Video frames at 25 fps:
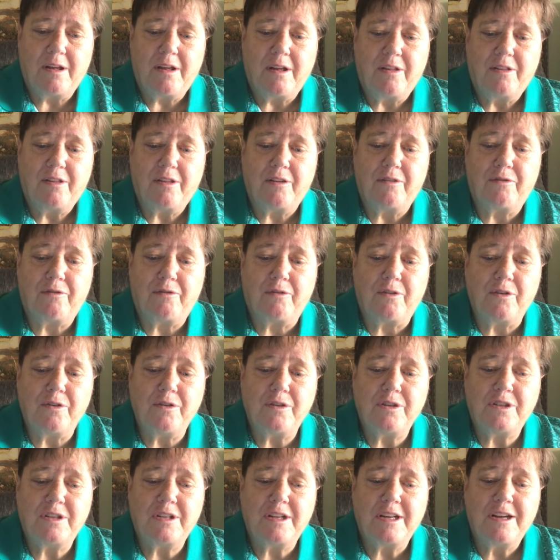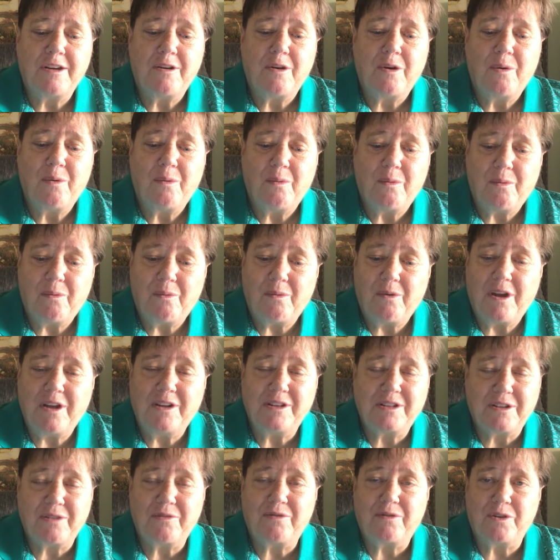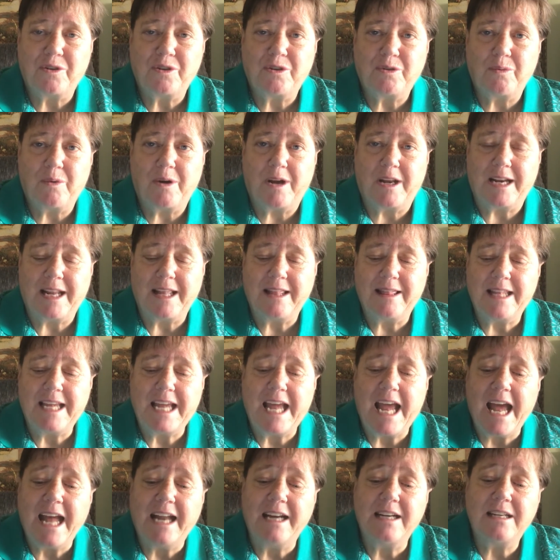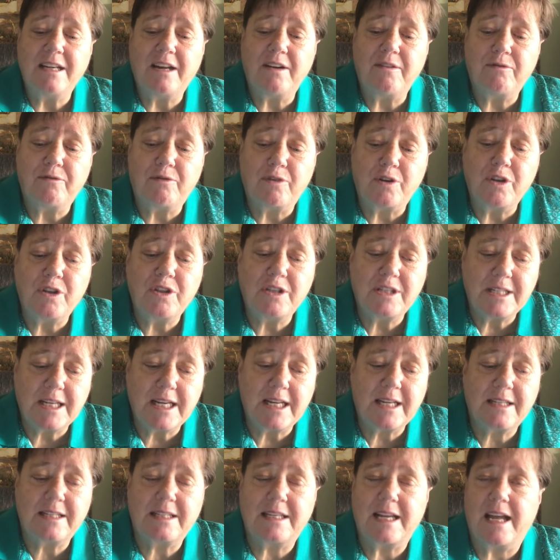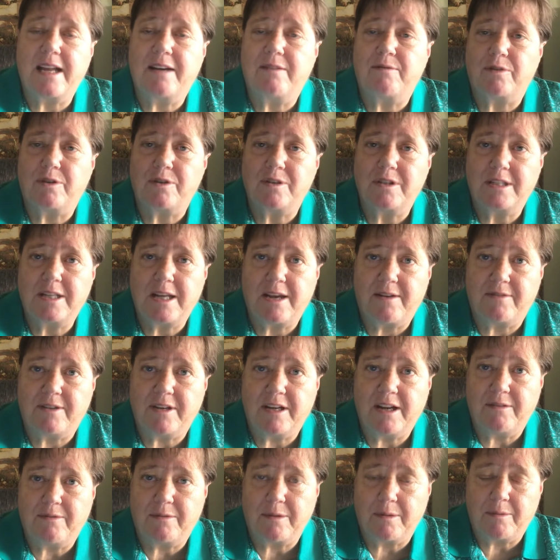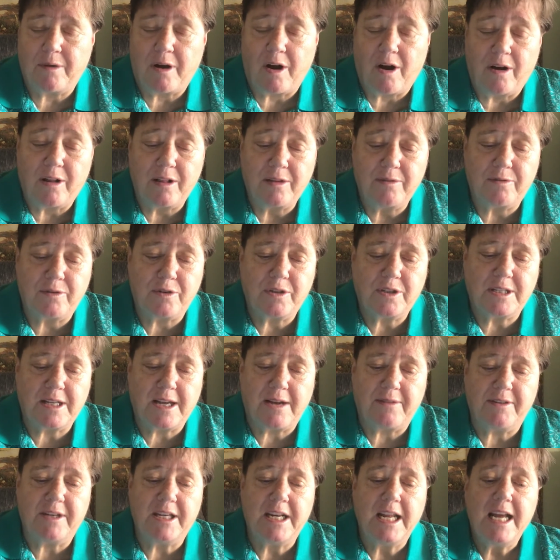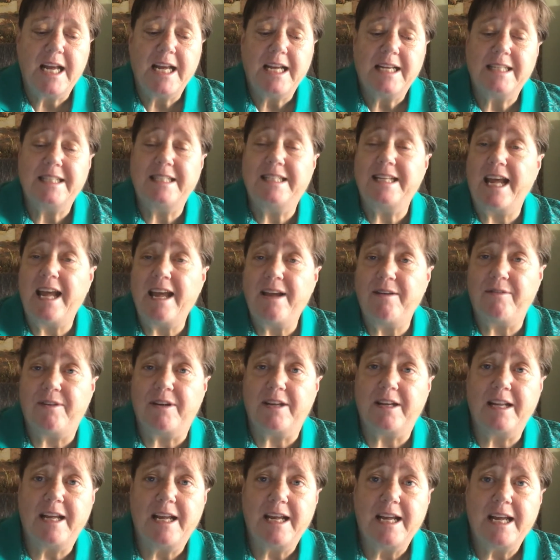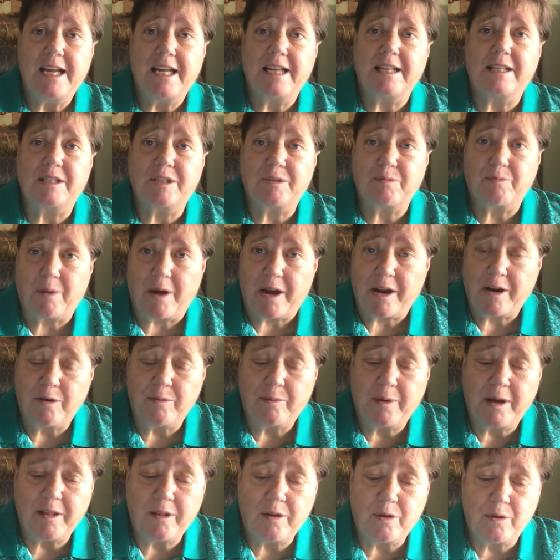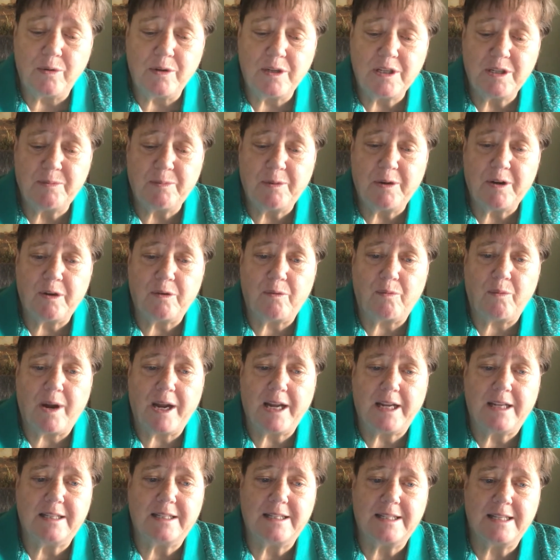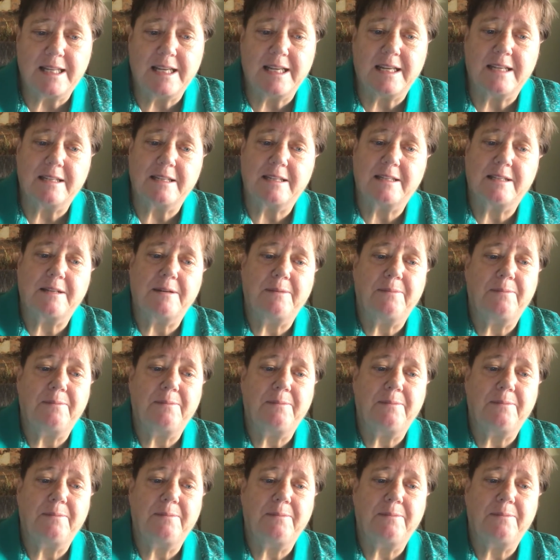The first one. In the end of verse 6 and verse 7, and all of verse 7, David, inspired by the Holy Spirit, writes this,